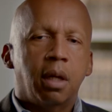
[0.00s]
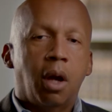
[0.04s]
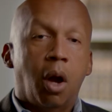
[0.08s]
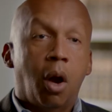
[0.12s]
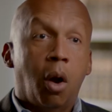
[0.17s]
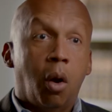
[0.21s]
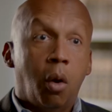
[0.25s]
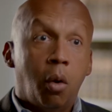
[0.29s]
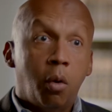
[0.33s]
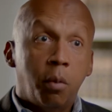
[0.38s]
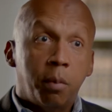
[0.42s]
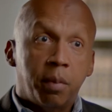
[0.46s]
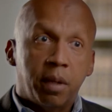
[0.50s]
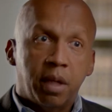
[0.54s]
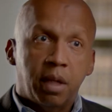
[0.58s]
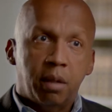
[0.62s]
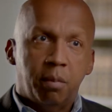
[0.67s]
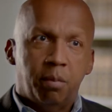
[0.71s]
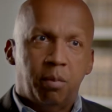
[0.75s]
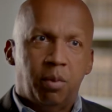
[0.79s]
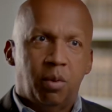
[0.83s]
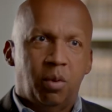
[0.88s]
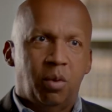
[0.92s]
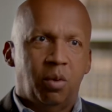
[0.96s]
owe
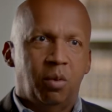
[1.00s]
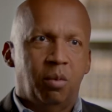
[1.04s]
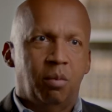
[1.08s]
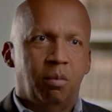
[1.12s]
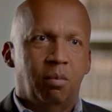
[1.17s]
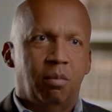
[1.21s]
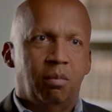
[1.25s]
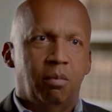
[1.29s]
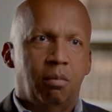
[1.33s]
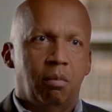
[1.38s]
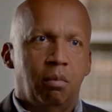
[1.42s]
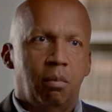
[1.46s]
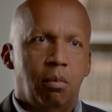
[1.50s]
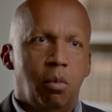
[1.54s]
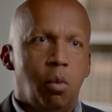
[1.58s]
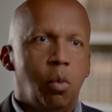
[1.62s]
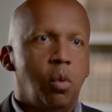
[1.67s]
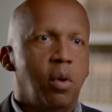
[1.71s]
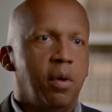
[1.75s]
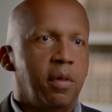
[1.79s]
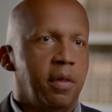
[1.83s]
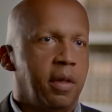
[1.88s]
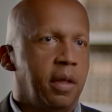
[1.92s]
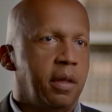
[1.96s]
people
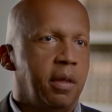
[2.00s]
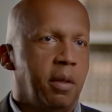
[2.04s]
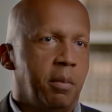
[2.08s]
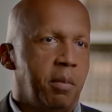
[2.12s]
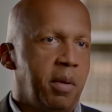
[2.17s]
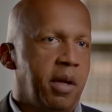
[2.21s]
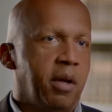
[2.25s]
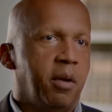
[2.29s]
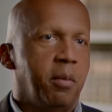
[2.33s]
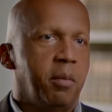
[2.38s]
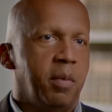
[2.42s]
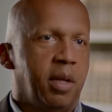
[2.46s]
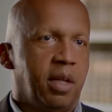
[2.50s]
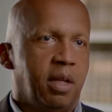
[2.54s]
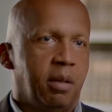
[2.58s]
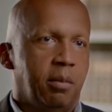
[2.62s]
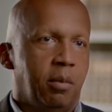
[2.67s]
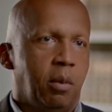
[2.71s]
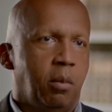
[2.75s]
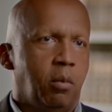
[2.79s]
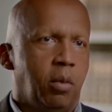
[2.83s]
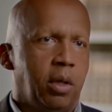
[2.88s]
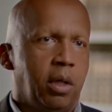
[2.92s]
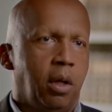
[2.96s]
more than the bare
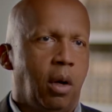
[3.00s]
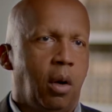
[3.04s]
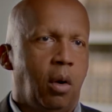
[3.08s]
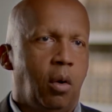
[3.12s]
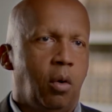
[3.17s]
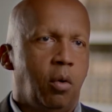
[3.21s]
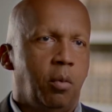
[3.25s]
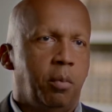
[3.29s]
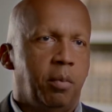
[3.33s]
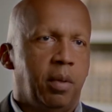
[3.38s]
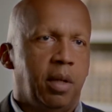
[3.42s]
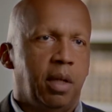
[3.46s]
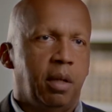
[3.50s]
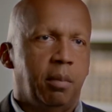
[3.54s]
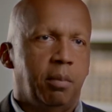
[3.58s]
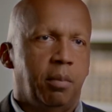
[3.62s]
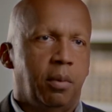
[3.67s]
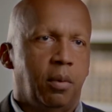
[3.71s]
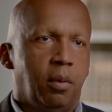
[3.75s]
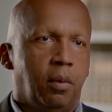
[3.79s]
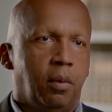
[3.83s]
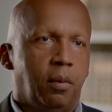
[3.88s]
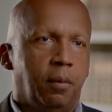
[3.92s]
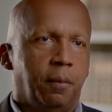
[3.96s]
minimum. We owe
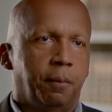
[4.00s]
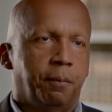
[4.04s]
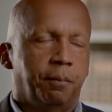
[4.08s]
people,